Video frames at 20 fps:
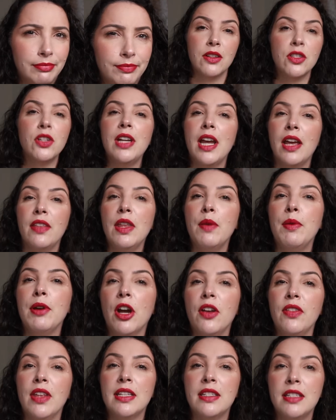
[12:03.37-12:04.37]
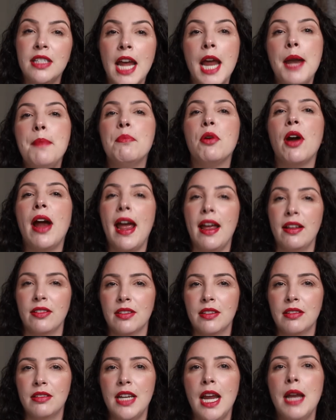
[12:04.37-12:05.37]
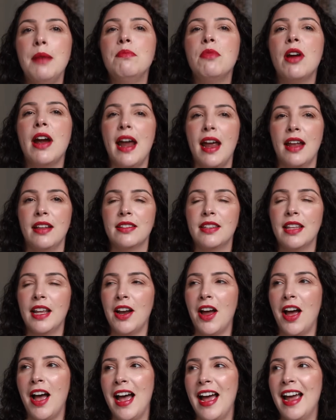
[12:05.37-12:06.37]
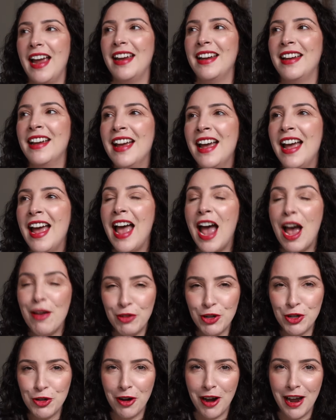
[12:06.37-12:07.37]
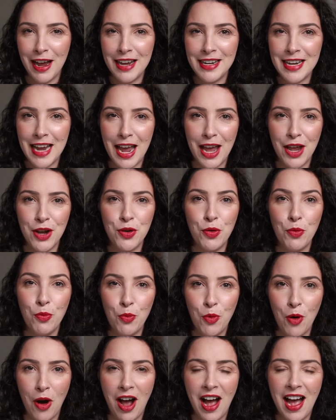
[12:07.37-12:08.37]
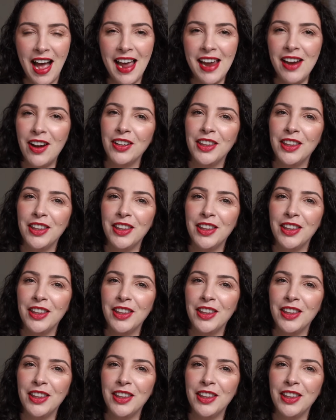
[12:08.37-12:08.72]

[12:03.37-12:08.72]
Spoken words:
So yeah, there we go. That's 10 brands. 10 brands that I haven't tried and why.